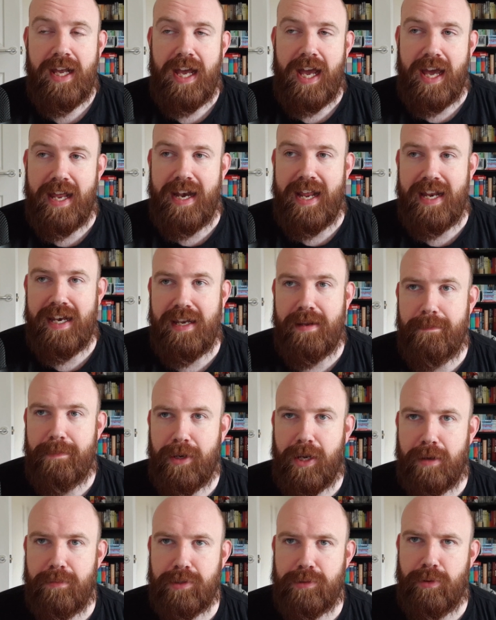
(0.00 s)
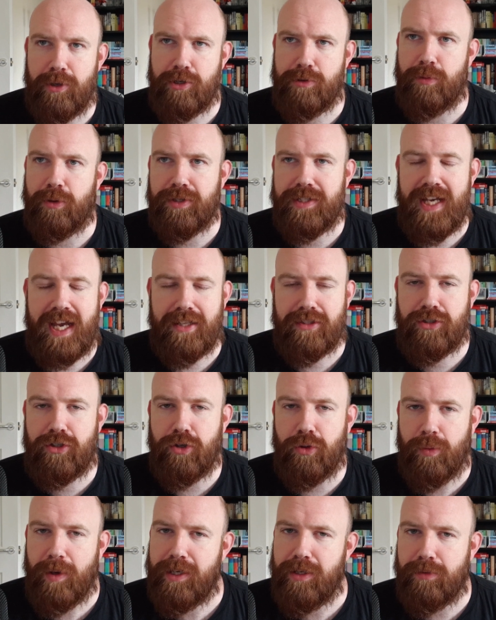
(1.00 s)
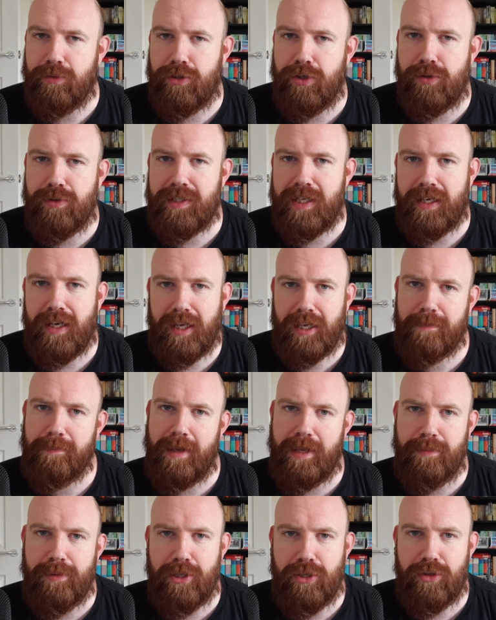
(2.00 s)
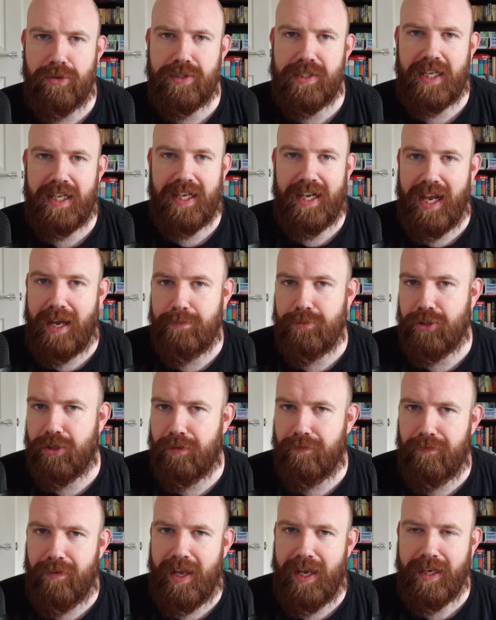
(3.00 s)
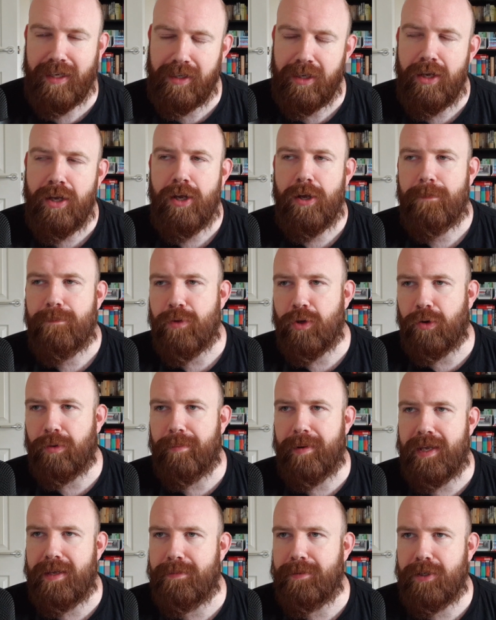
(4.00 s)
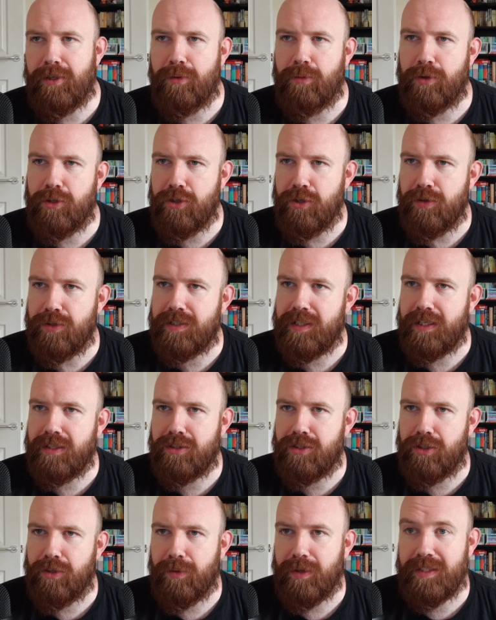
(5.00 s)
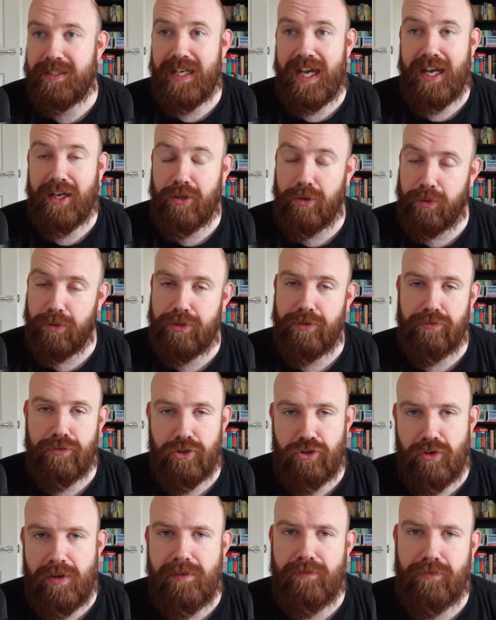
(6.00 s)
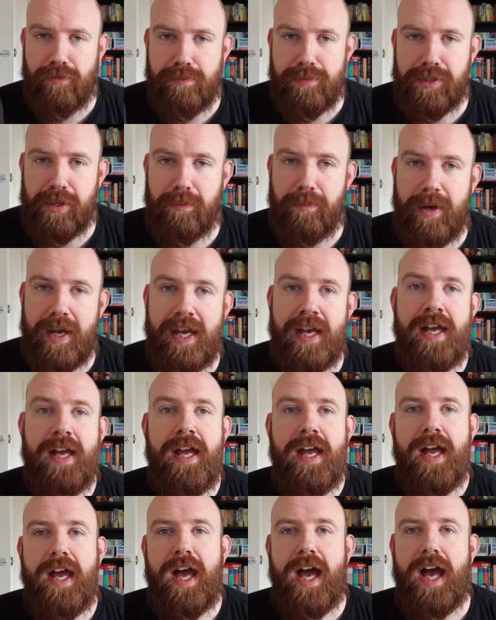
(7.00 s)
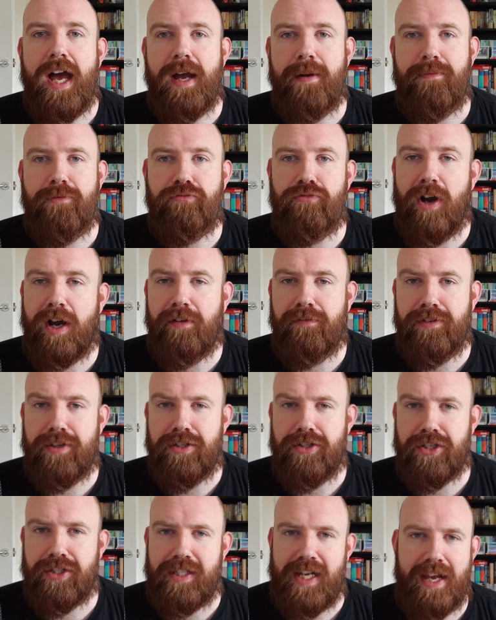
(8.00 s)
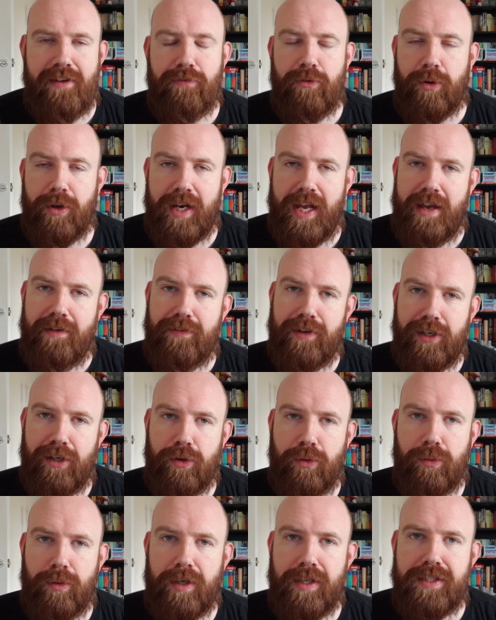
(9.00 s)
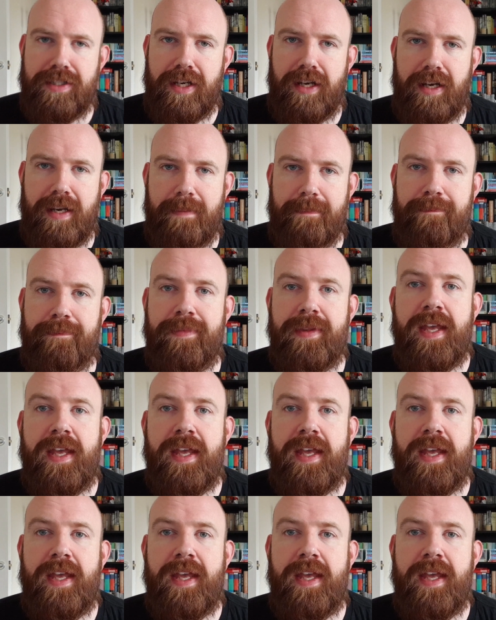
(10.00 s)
And then it becomes much more tactical when you would use it, like maybe use it and capture the flag, or maybe you would use it to attack or to retreat from somewhere. Rather than just everyone having it all the time.